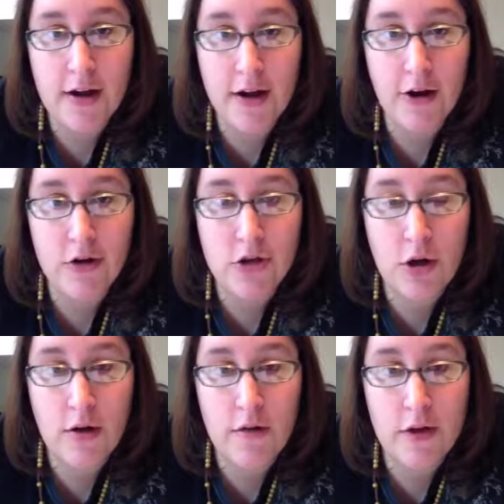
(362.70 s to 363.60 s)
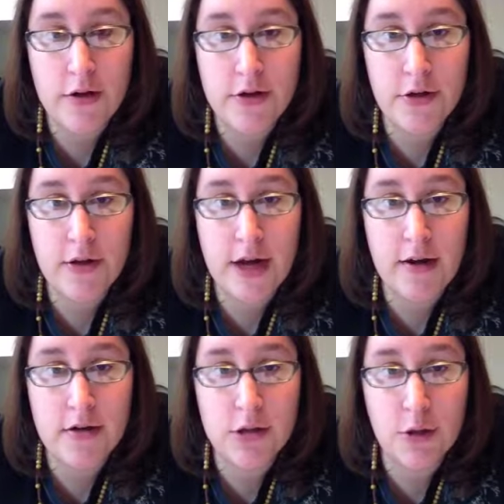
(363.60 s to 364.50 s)
I urge all of you to do
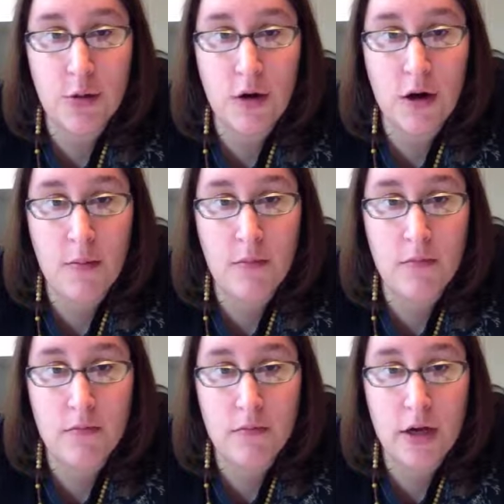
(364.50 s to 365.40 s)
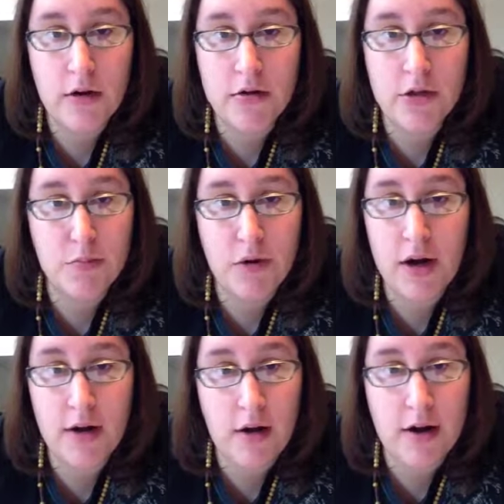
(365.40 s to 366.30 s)
that. To um, you know, just pray
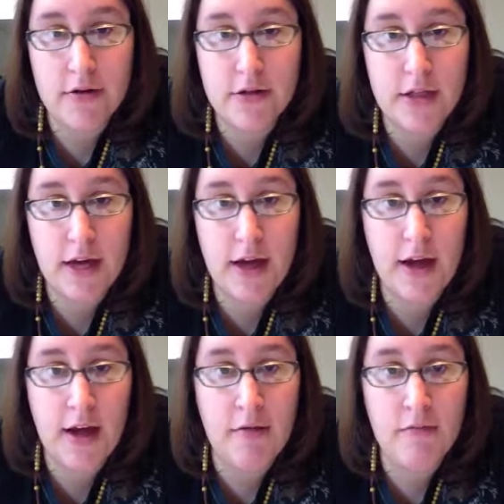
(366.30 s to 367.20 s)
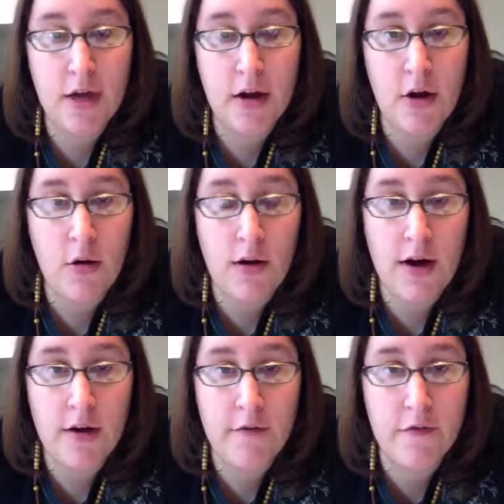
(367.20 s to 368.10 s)
to God. Say, hey, you know,
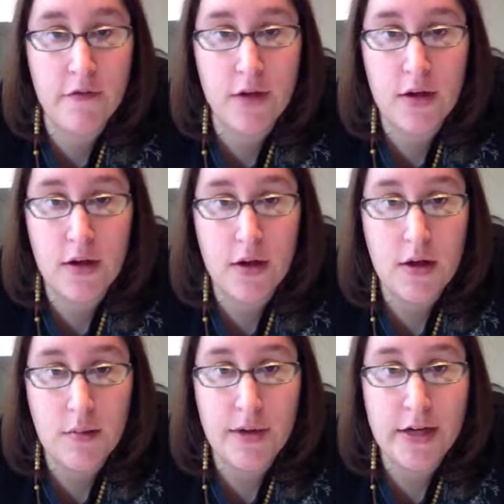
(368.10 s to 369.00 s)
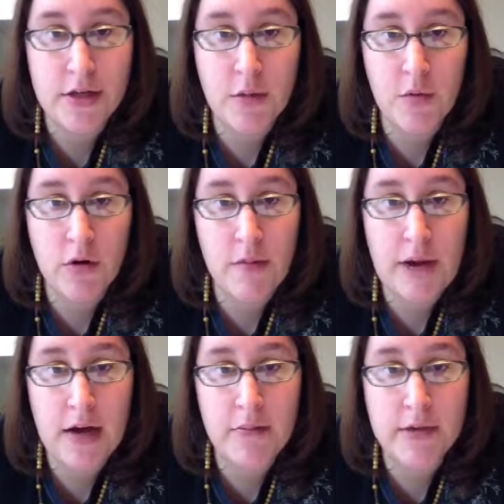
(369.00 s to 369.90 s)
I've made some really
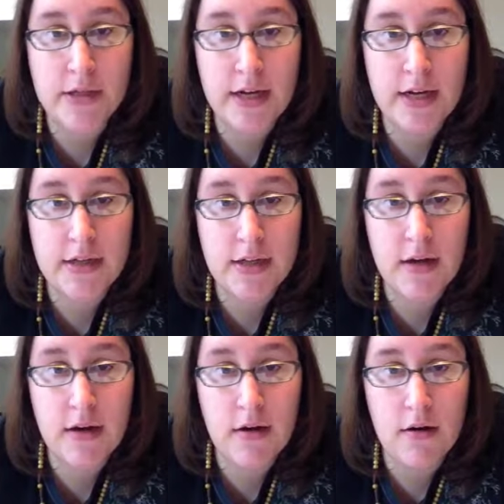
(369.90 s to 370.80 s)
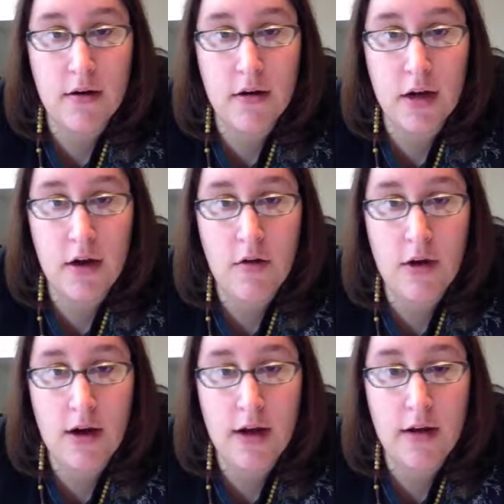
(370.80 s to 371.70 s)
bad mistakes, and you know,
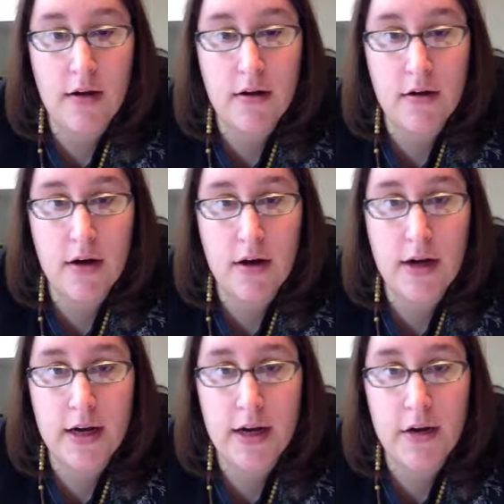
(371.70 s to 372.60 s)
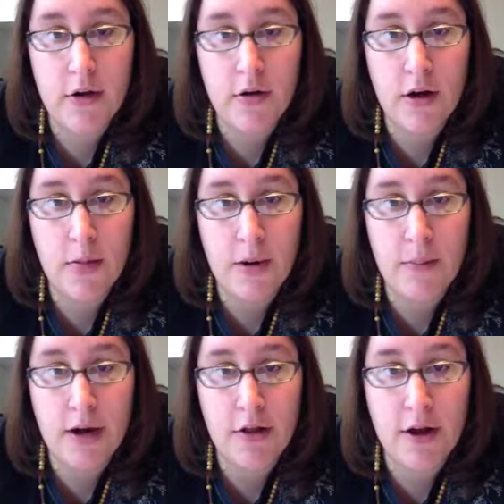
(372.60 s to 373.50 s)
I I need you to come in
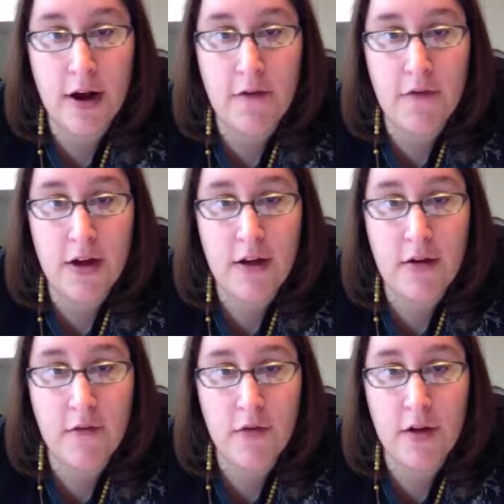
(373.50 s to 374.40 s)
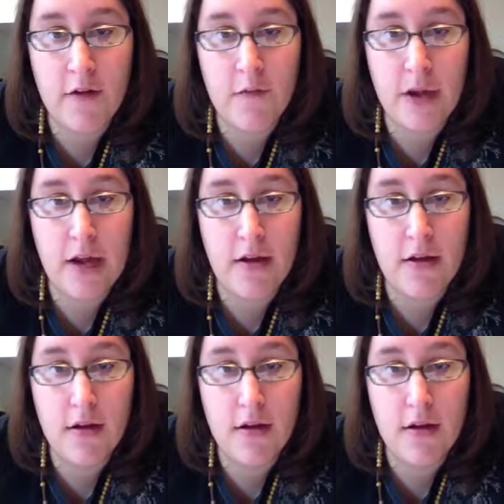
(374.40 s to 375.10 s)
my life and forgive me